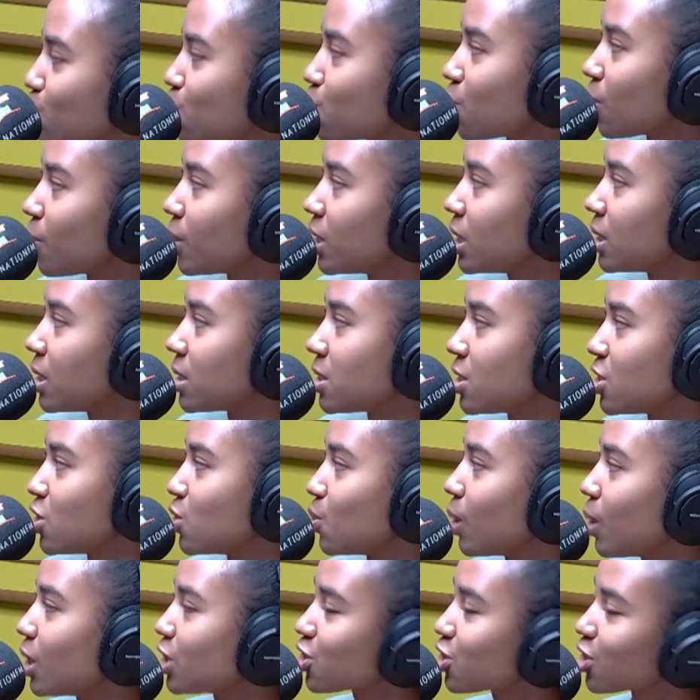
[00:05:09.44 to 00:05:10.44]
do to remedy the
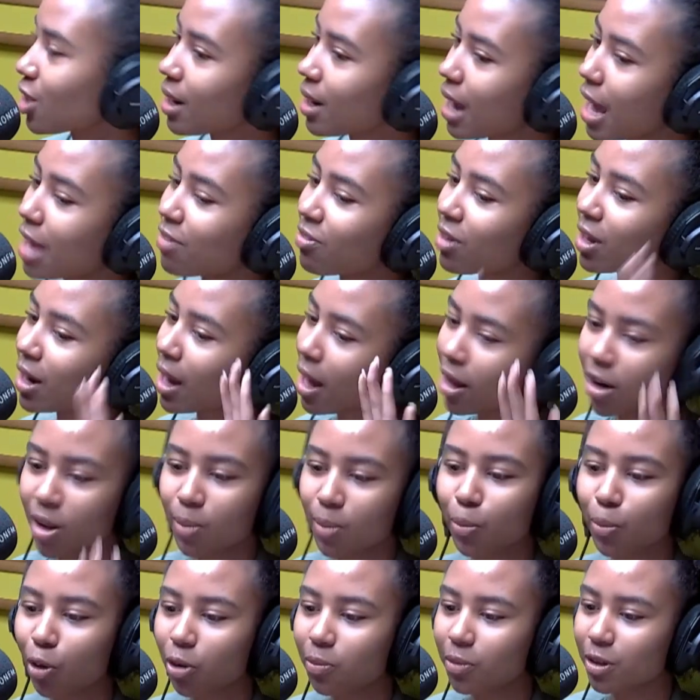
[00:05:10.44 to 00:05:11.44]
situation. And then
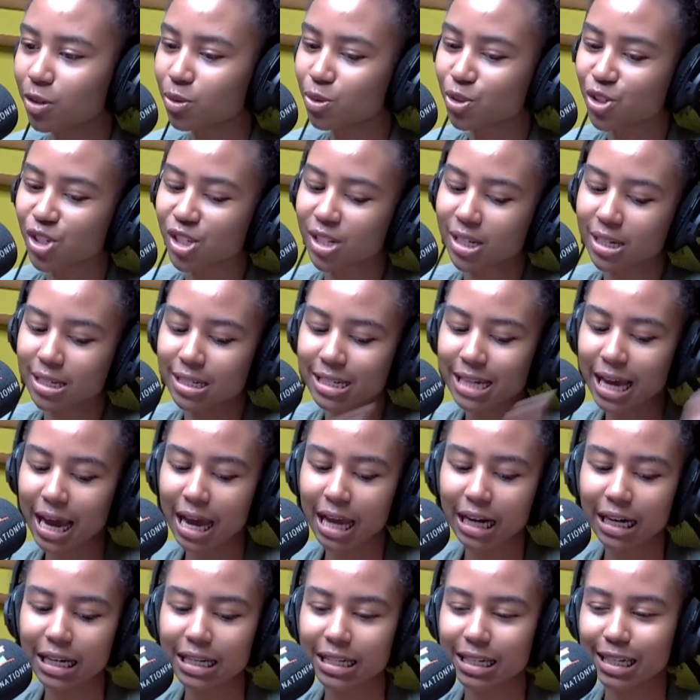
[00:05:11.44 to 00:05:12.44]
unemployment, which is an
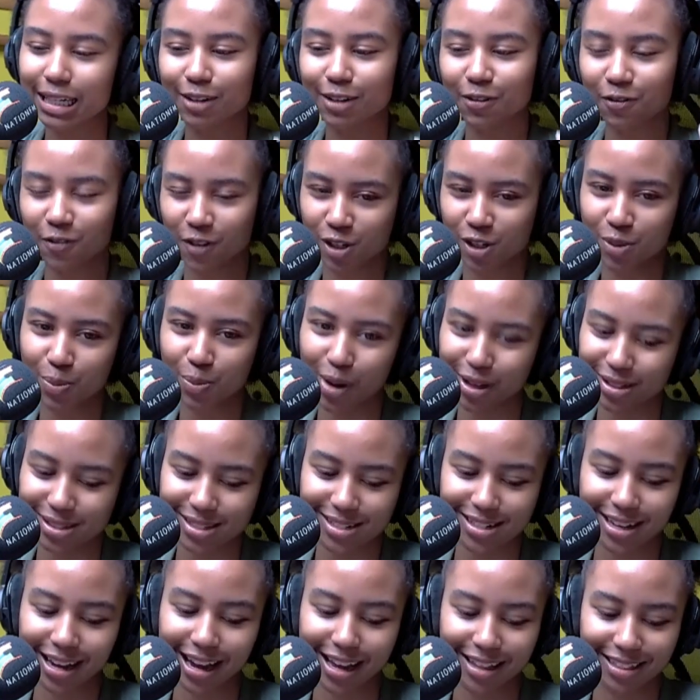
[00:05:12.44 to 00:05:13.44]
entirely different
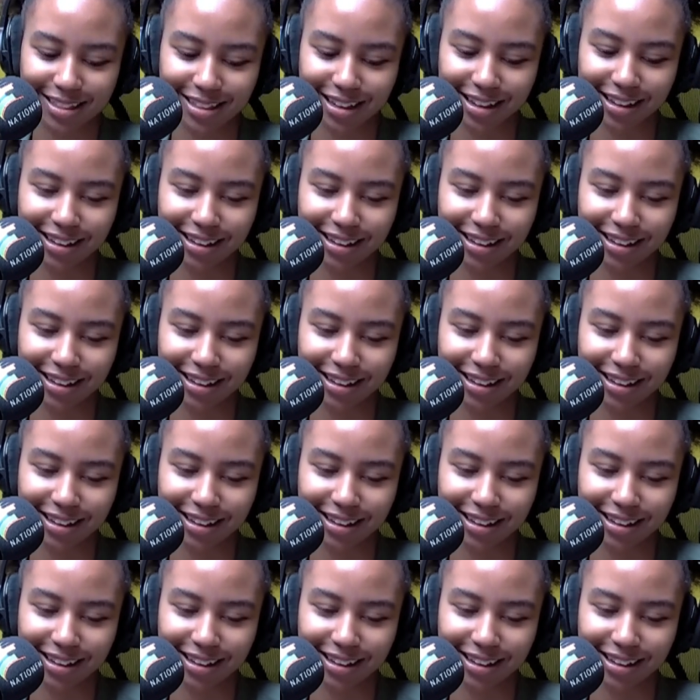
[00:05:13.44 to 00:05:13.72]
monster, I think.